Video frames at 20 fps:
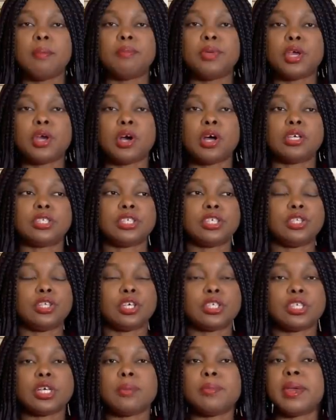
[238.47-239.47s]
because it
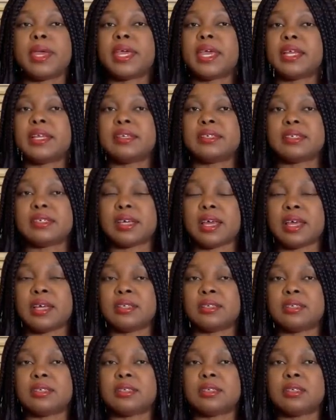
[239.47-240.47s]
does not make any
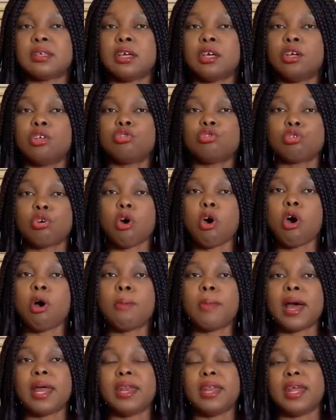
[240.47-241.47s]
sense to
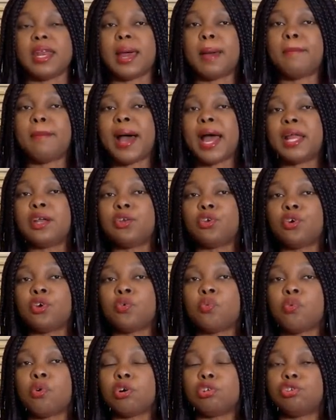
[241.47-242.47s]
come and then
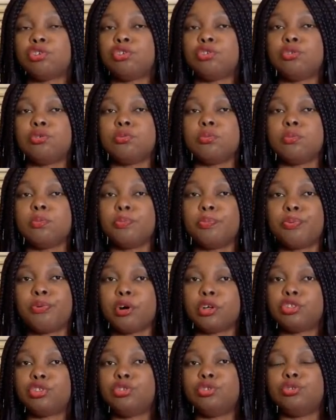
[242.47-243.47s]
abandon what
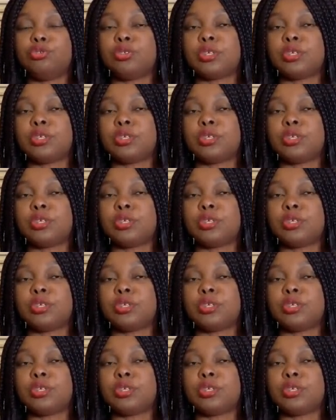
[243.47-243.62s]
brought you